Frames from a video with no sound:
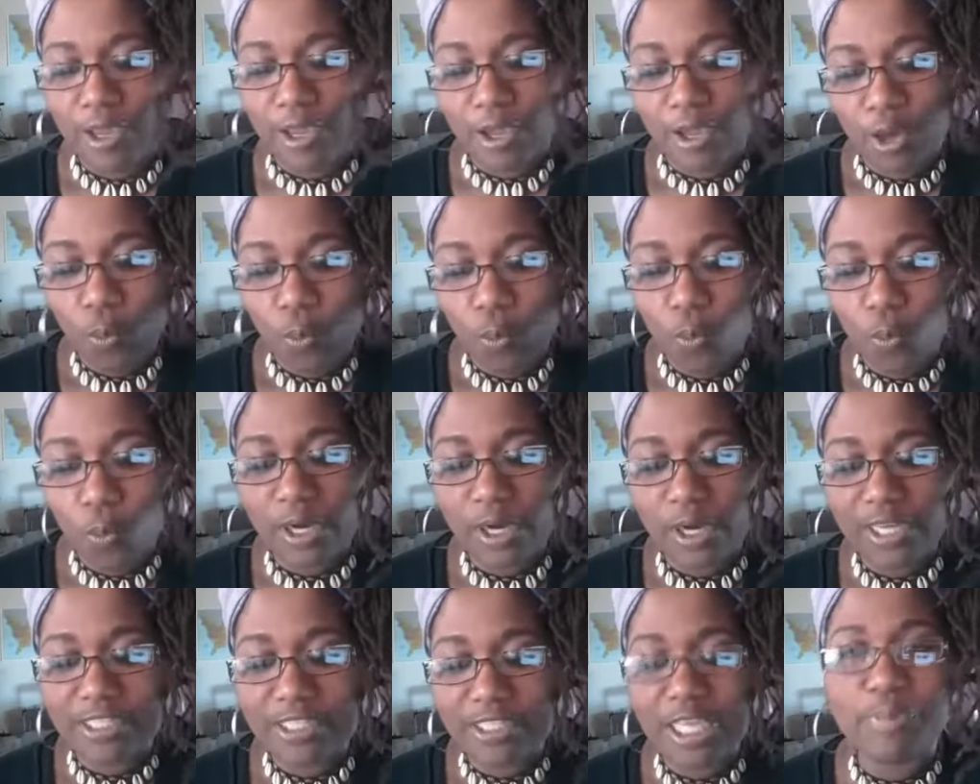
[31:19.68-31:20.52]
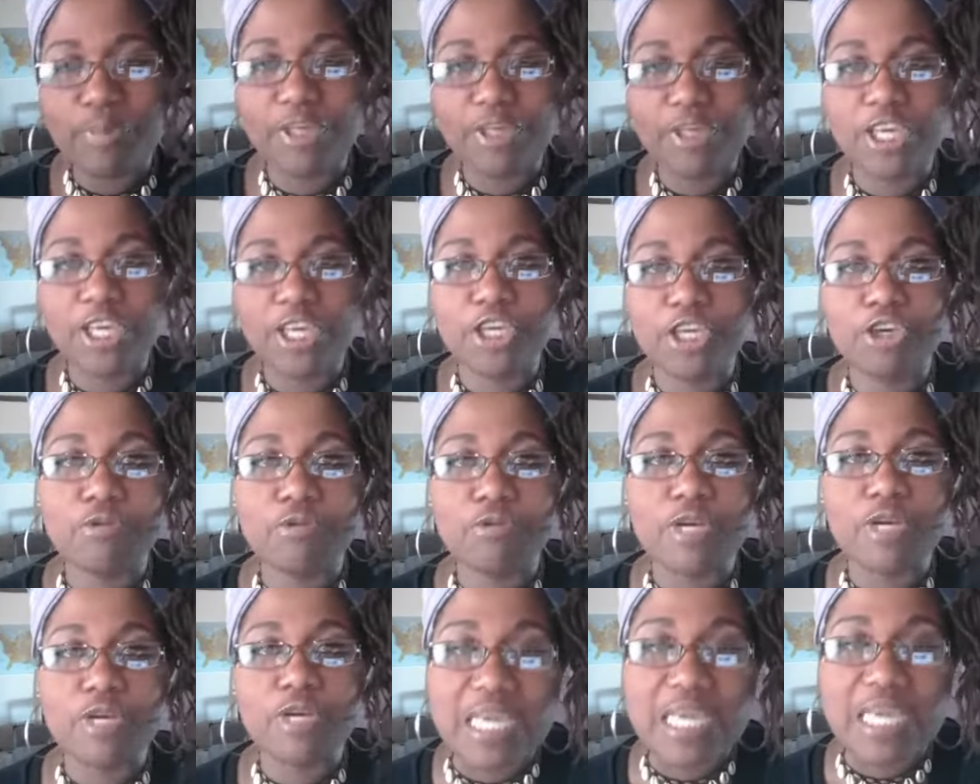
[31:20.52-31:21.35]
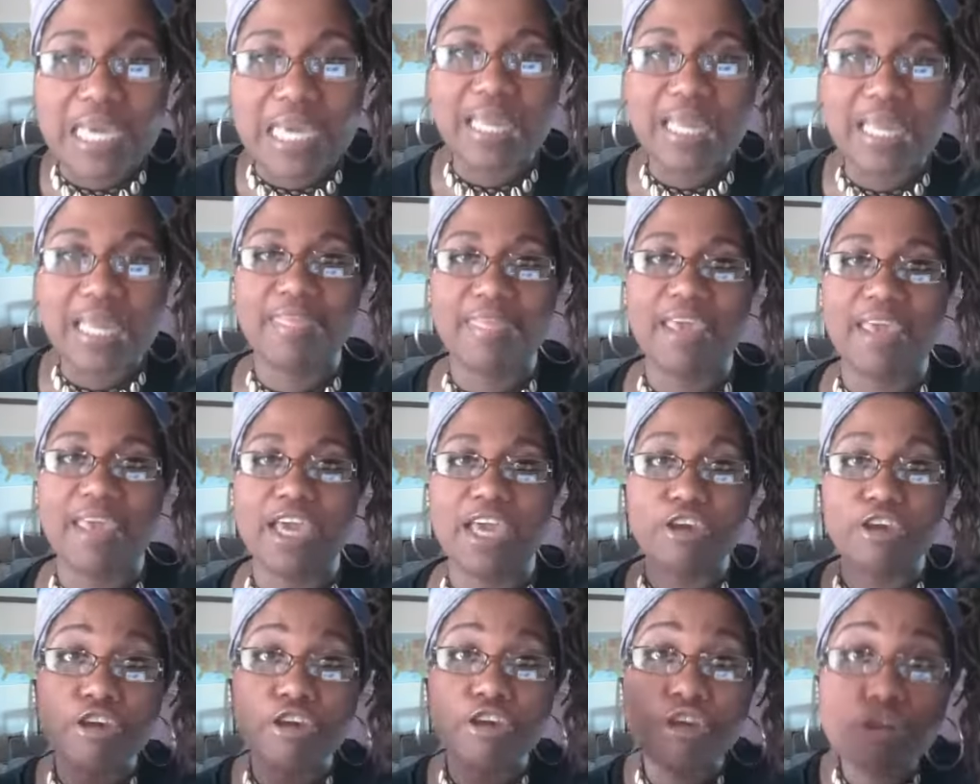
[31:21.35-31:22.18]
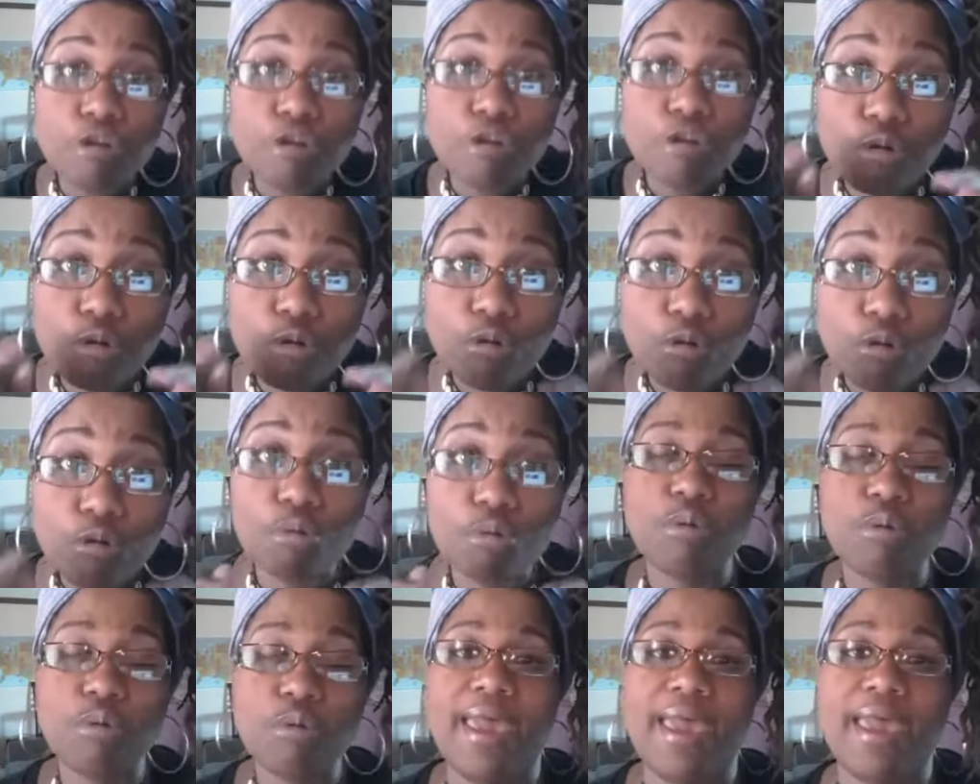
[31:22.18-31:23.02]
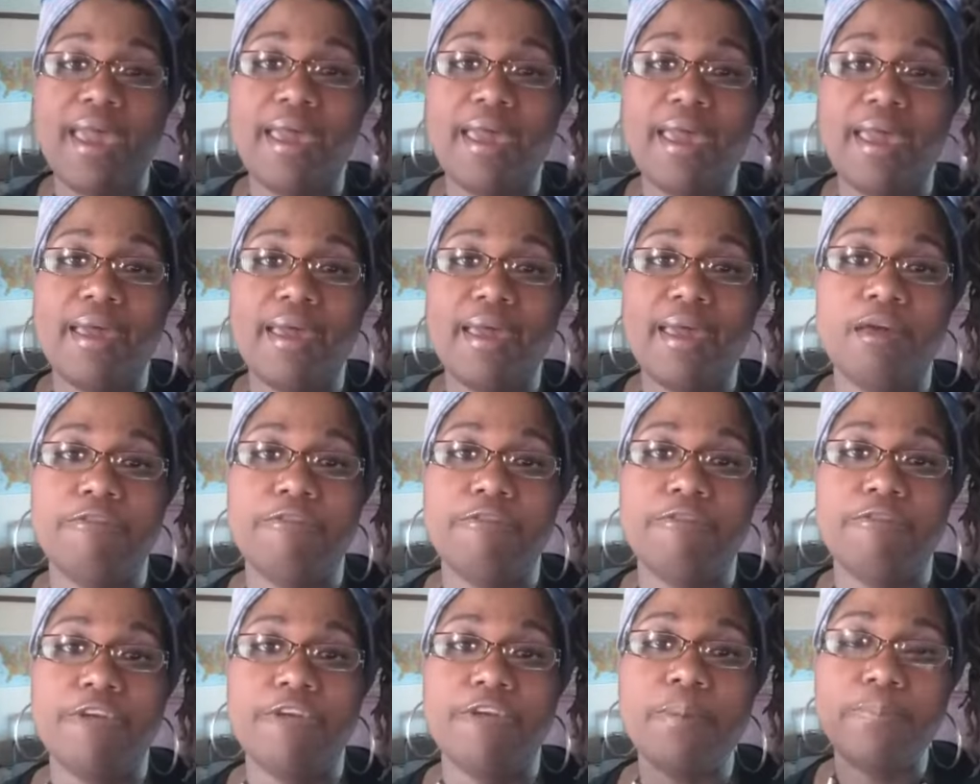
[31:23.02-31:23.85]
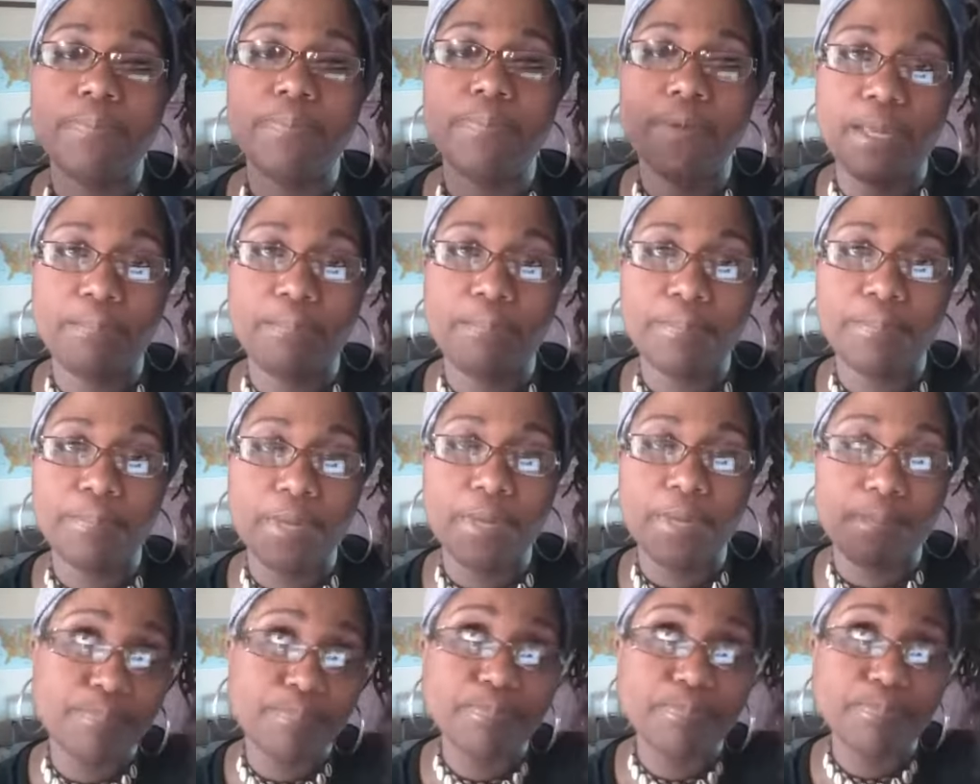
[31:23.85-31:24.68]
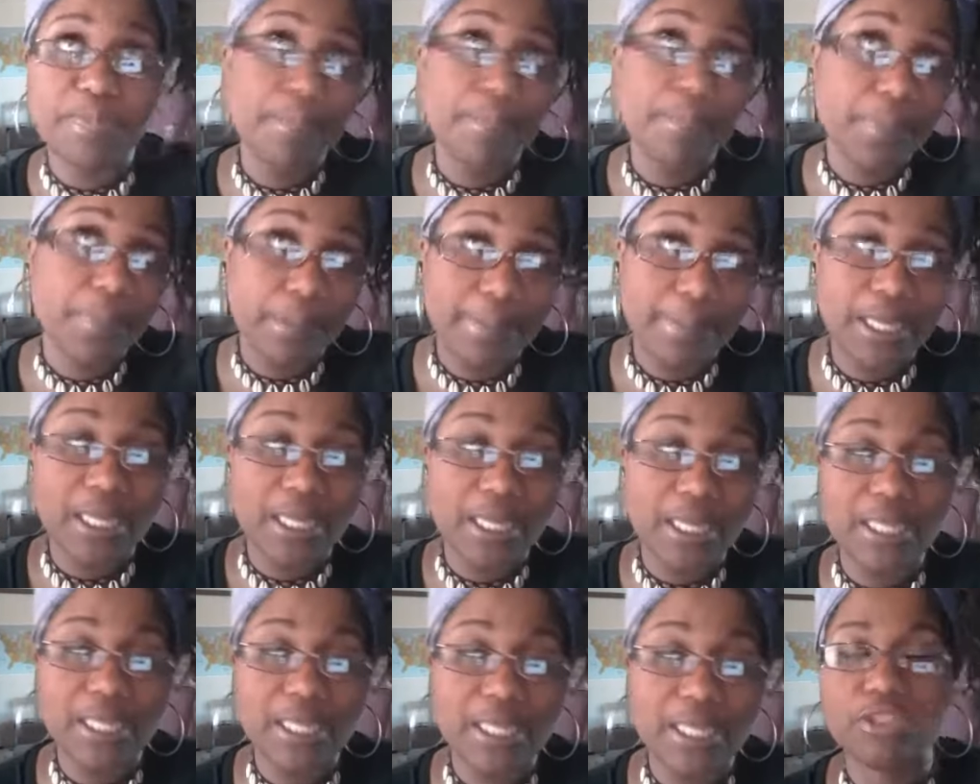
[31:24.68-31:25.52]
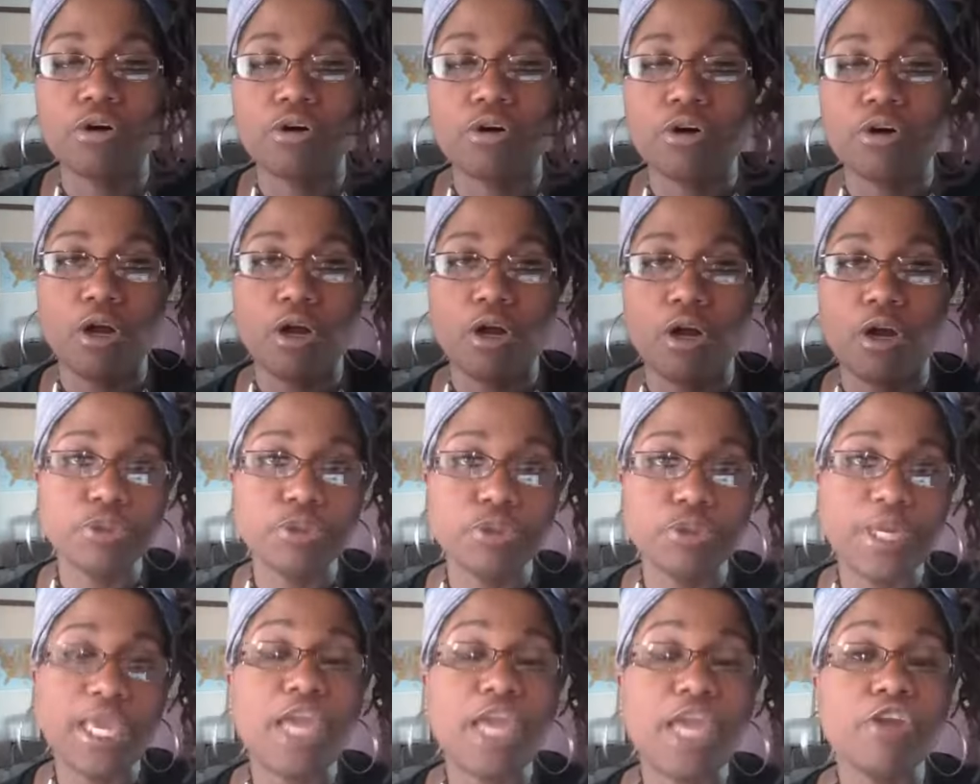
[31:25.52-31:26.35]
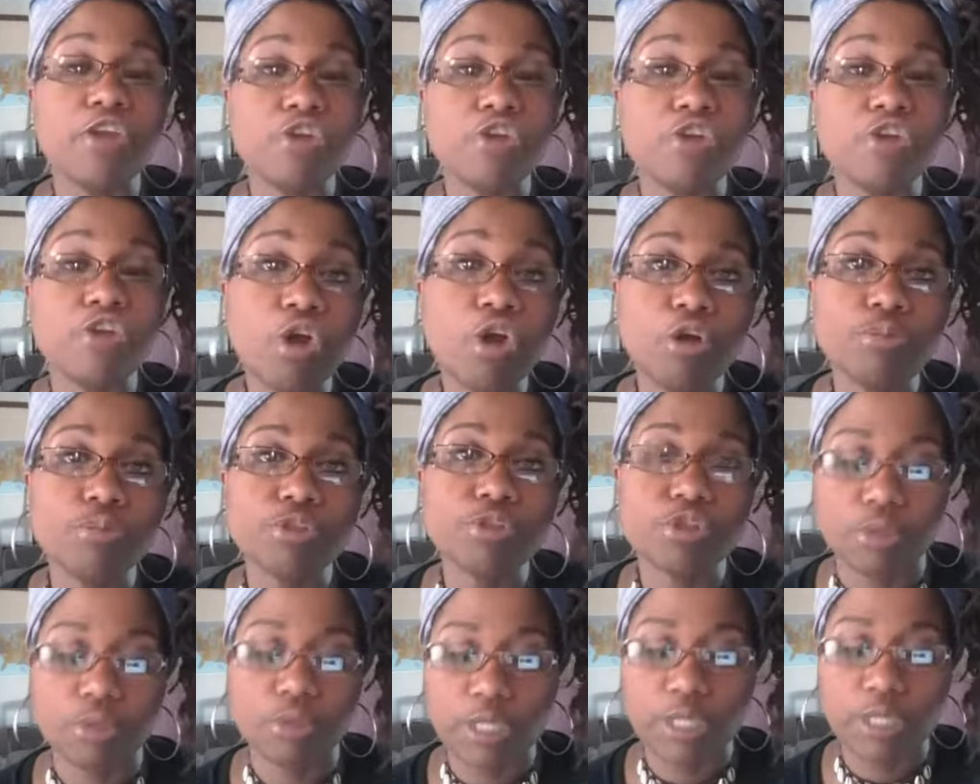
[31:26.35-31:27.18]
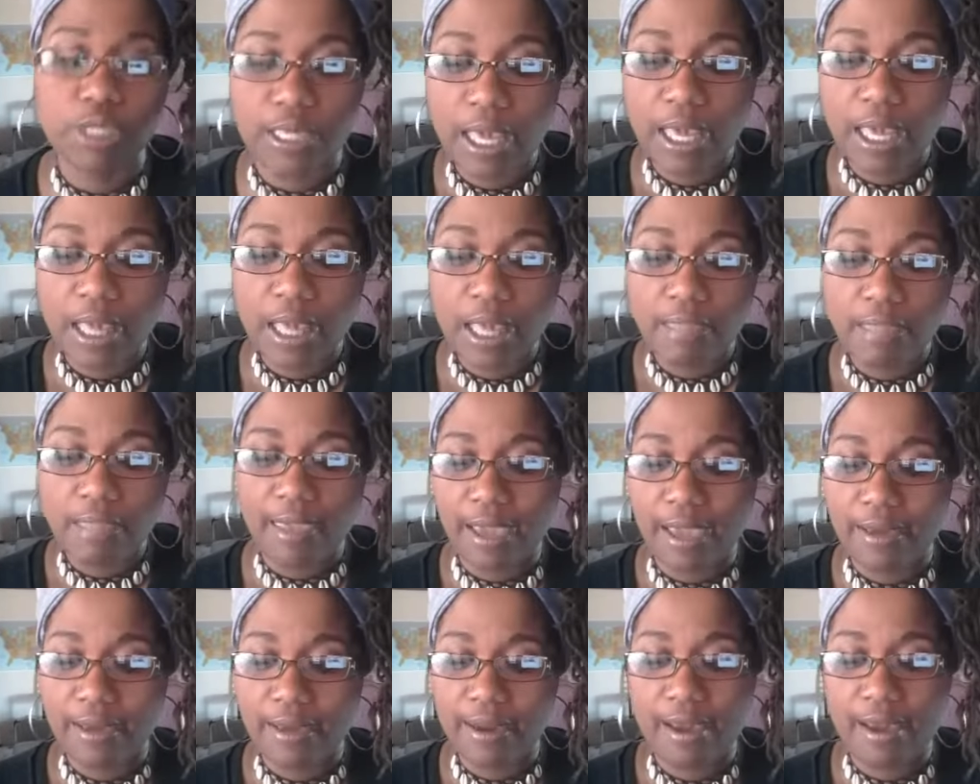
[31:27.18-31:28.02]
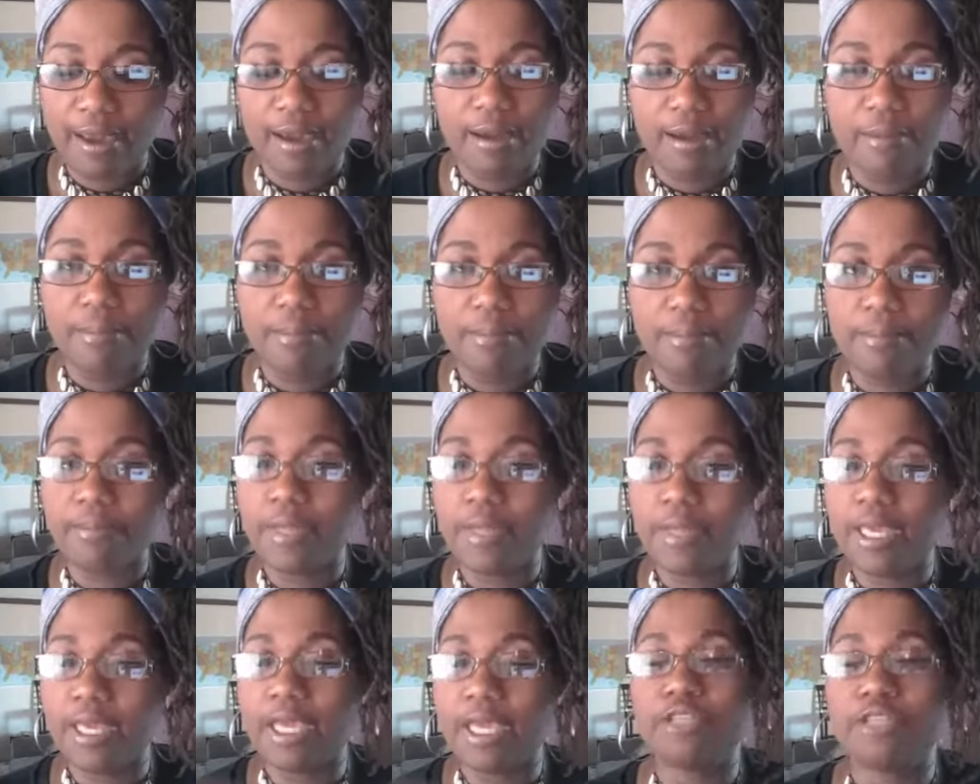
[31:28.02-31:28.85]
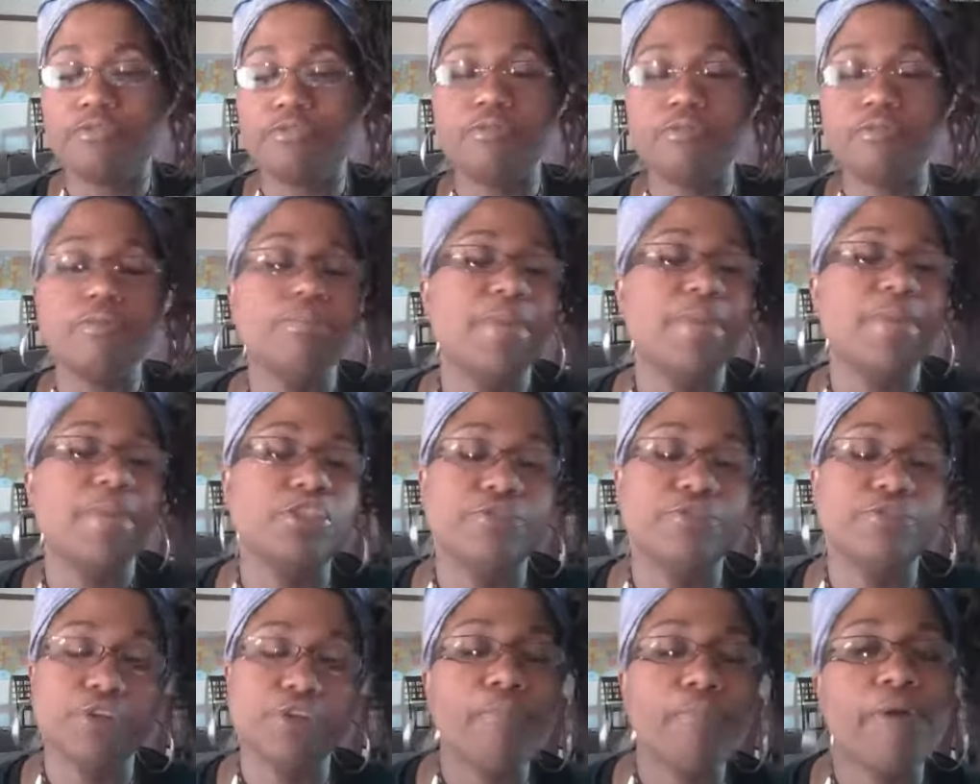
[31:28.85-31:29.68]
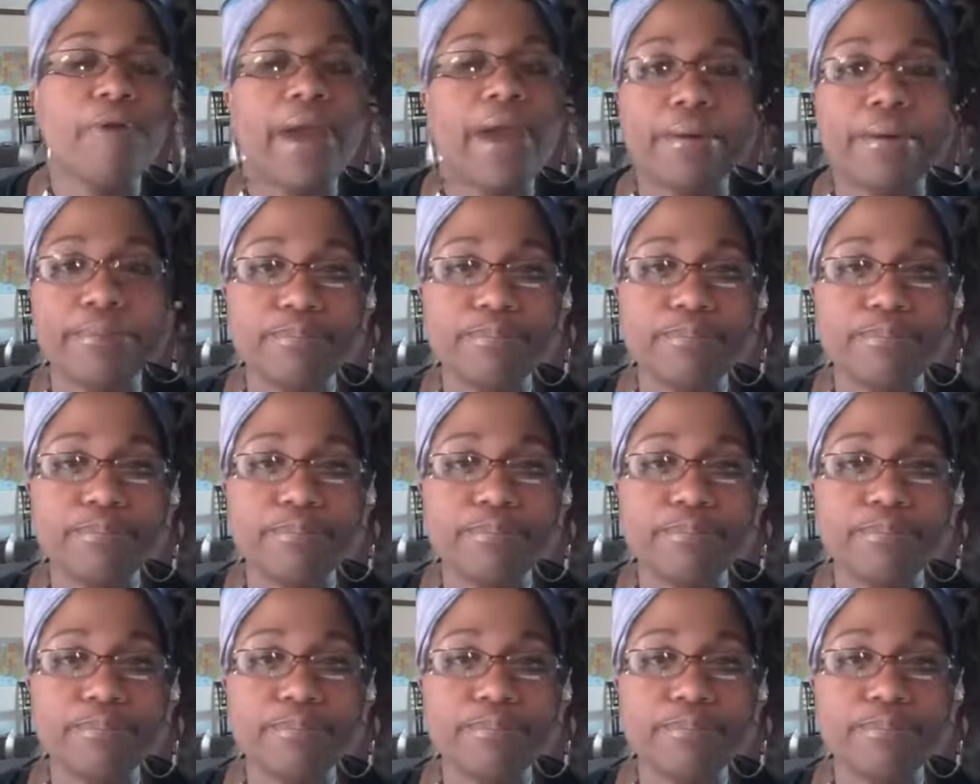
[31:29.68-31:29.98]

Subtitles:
What is something unique that you have implemented or are doing in your homeschooling that makes you very proud?